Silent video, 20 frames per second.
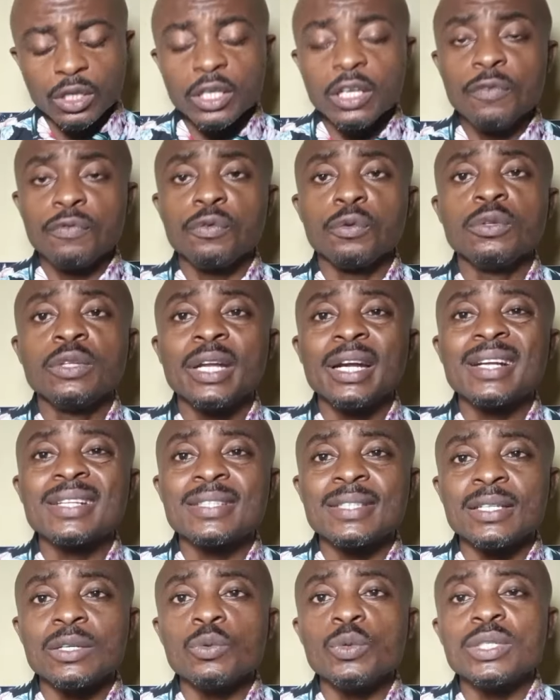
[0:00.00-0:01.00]
If you
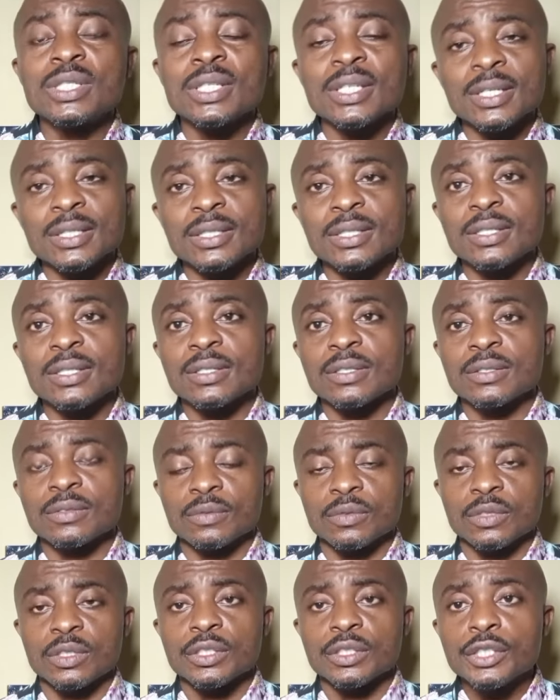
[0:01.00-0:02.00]
drink tea with it,
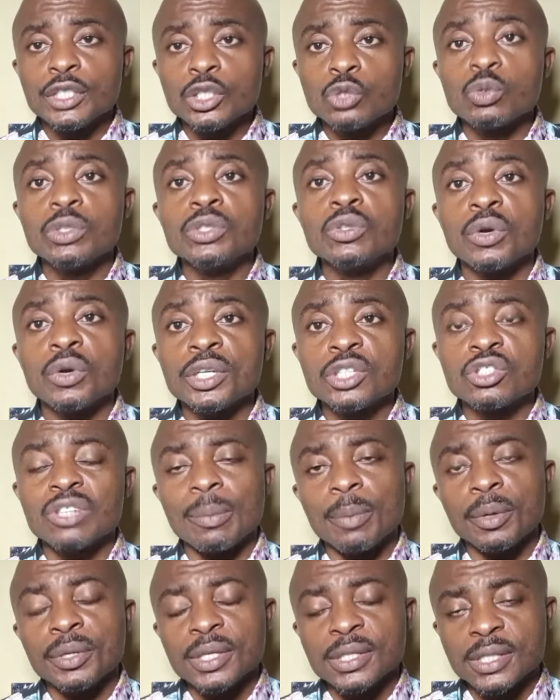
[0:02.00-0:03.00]
it will nourish
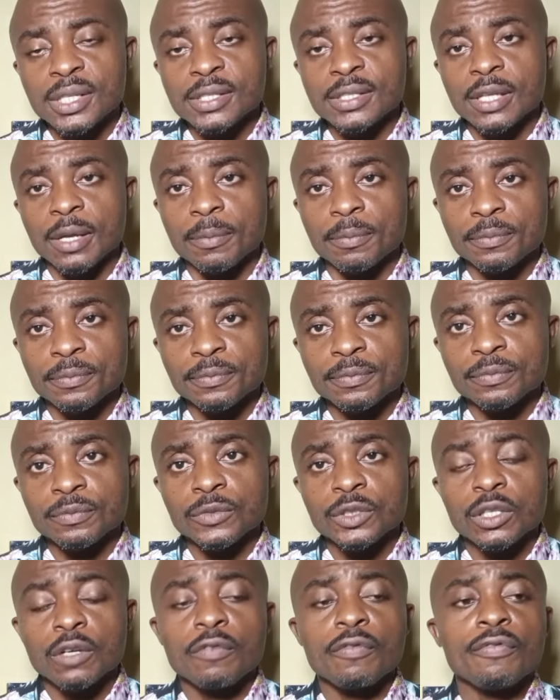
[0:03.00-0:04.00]
your body system.
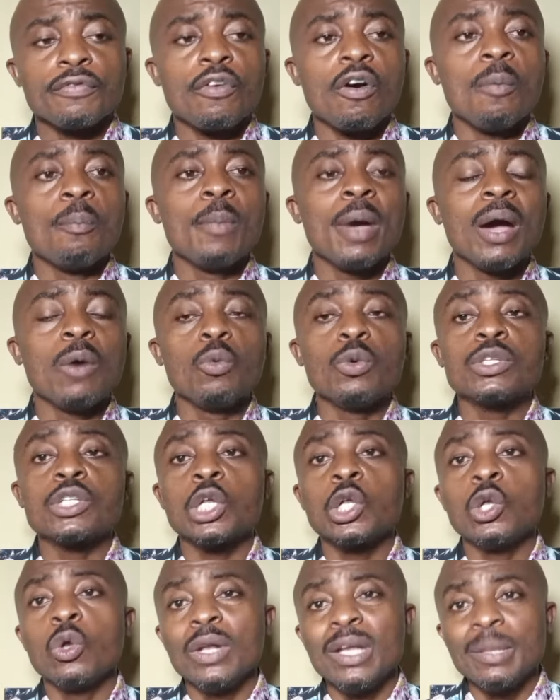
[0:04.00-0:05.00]
For men
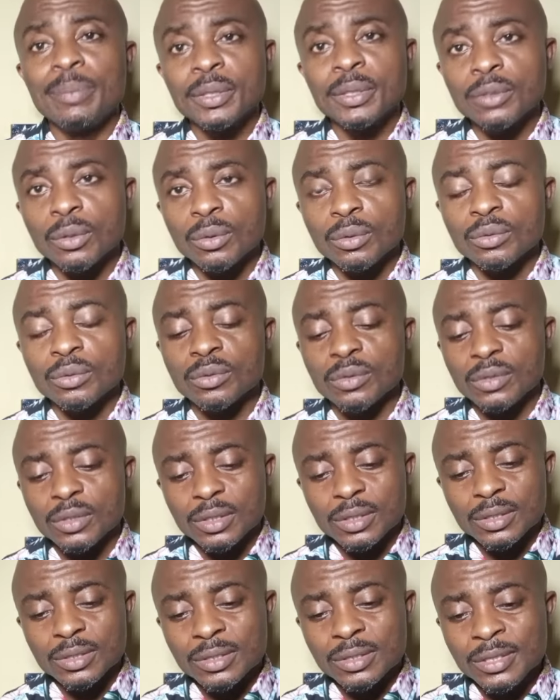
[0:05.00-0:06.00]
with low libido,
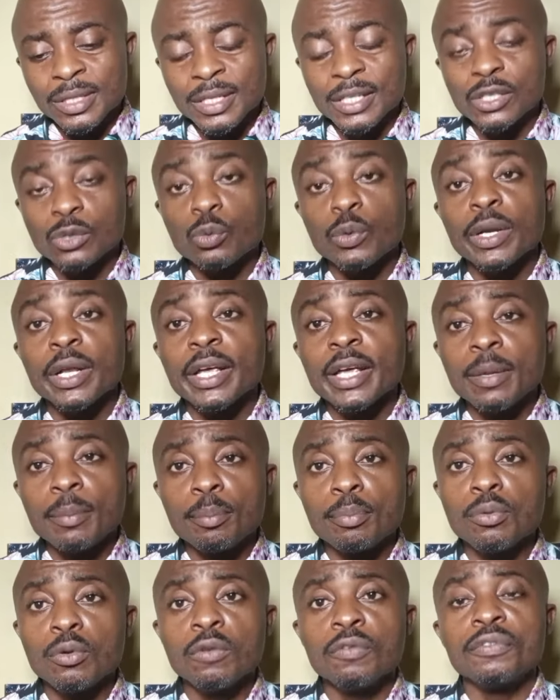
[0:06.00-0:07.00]
this will
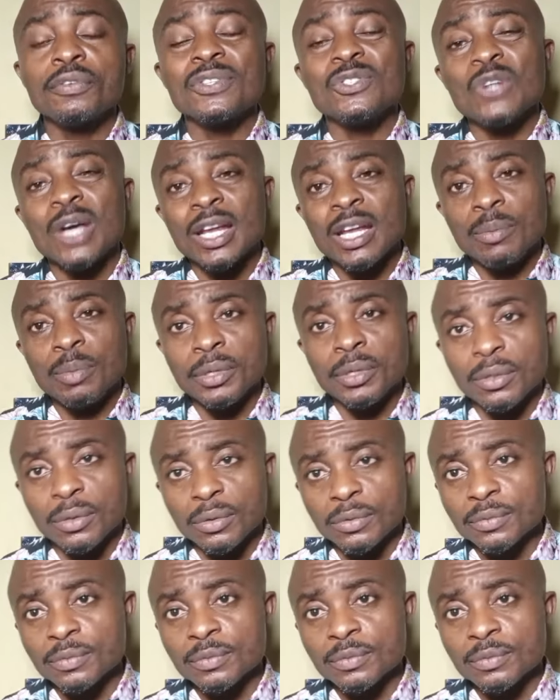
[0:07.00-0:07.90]
improve your libido.